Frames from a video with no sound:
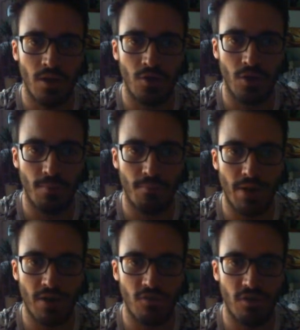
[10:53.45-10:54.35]
you can
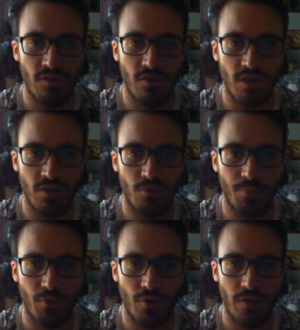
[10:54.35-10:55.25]
bench this card from
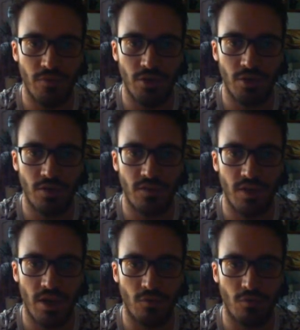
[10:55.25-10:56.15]
your graveyard
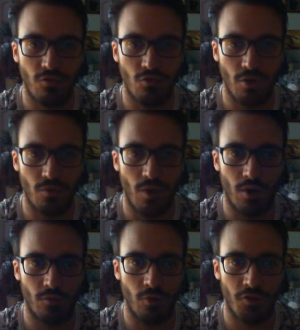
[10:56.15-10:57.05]
instead of destroying one
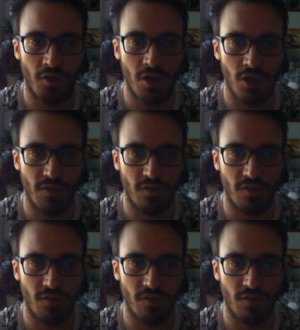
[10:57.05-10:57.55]
of those cards.